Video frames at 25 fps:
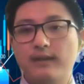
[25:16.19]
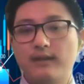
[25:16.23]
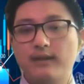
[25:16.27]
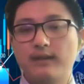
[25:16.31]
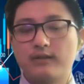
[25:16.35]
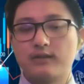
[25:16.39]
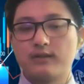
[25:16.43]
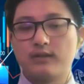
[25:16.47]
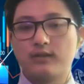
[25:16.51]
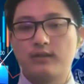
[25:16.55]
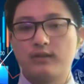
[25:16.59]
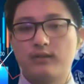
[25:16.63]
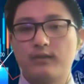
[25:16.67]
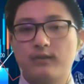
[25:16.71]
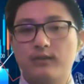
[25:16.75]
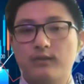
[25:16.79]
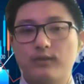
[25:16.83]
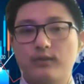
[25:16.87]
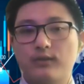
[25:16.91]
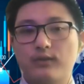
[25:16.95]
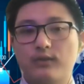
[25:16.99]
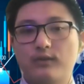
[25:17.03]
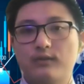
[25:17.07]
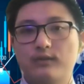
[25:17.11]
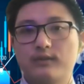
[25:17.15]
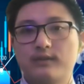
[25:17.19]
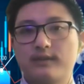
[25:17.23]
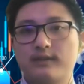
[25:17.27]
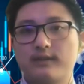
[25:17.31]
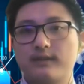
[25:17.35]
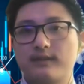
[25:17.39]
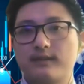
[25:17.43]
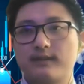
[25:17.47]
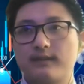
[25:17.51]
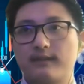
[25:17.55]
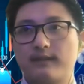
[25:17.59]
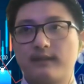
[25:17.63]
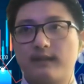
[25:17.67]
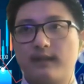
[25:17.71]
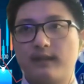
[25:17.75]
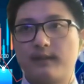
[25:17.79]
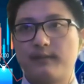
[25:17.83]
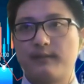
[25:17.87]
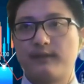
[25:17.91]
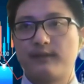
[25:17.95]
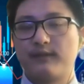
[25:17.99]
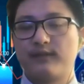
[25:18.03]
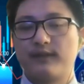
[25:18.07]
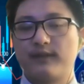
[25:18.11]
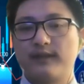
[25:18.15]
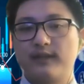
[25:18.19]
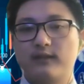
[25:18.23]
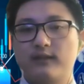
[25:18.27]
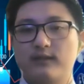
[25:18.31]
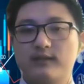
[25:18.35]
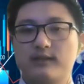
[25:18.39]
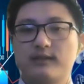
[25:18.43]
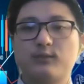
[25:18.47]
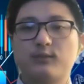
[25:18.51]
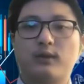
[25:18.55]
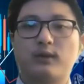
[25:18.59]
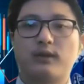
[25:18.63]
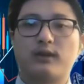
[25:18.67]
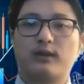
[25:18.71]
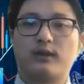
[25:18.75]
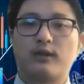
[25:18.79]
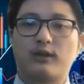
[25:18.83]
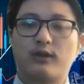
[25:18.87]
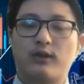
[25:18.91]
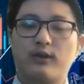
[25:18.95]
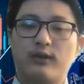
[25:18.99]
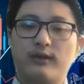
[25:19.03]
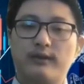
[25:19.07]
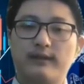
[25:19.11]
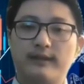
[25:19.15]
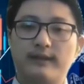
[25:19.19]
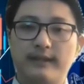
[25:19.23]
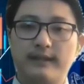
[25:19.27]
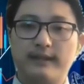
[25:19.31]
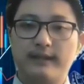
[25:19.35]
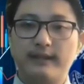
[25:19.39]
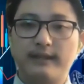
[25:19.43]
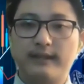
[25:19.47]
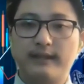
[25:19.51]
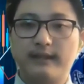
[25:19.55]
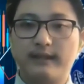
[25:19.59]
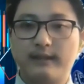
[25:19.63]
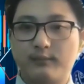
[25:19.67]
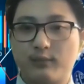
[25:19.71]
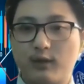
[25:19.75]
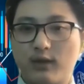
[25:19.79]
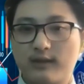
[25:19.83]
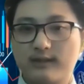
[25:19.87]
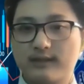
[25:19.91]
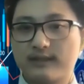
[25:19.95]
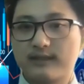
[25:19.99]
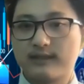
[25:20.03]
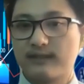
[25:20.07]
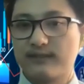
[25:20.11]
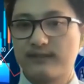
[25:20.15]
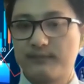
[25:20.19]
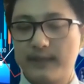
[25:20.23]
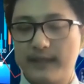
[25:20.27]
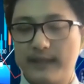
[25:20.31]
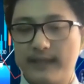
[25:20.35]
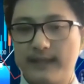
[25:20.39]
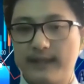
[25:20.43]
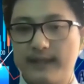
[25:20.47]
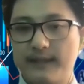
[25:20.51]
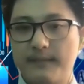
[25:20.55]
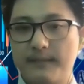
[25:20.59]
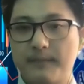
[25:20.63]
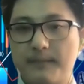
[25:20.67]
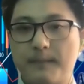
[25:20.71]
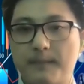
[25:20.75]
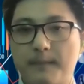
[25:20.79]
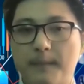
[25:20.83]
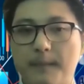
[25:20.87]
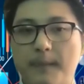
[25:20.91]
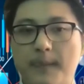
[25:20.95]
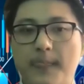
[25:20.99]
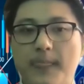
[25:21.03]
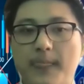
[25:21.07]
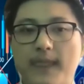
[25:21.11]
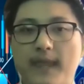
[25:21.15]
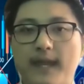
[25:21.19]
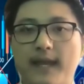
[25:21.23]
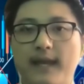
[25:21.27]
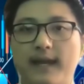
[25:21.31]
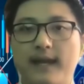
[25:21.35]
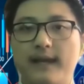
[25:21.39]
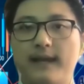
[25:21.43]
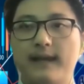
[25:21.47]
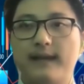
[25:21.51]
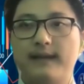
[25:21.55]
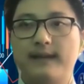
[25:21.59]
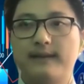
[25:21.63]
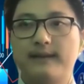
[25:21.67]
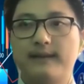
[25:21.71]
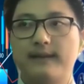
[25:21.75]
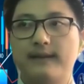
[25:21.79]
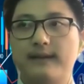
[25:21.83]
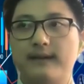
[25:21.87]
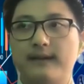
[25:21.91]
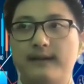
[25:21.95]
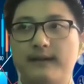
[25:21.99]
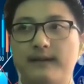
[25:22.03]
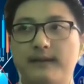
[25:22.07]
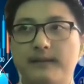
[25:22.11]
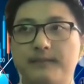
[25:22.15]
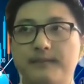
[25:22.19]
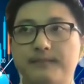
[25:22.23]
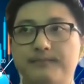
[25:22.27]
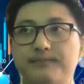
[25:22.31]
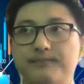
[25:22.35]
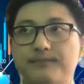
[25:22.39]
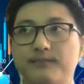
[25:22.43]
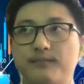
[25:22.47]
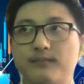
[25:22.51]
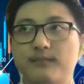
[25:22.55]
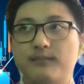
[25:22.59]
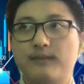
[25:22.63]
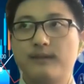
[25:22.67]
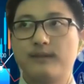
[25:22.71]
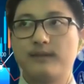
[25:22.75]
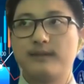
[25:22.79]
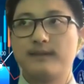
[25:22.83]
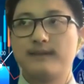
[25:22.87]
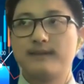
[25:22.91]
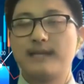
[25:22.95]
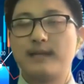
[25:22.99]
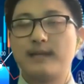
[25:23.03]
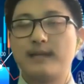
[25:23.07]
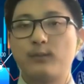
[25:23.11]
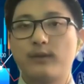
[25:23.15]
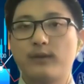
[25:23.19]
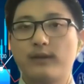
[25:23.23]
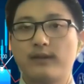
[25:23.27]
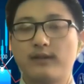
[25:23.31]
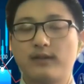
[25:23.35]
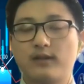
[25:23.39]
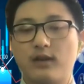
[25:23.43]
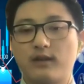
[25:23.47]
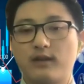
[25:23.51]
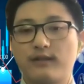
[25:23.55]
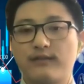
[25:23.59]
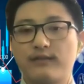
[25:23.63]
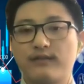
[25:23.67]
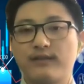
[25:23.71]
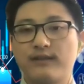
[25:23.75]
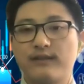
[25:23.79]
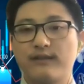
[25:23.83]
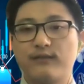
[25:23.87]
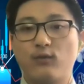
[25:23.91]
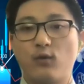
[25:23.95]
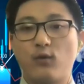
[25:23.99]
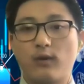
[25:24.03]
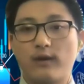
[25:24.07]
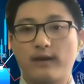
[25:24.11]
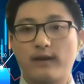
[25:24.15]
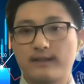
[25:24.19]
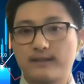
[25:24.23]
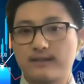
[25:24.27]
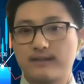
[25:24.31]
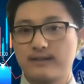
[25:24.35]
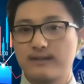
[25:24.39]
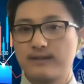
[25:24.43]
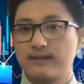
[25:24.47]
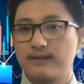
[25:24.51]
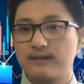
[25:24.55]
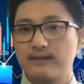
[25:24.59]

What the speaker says: So those type of videos we're currently in the process of making, and same with a lot of the Forex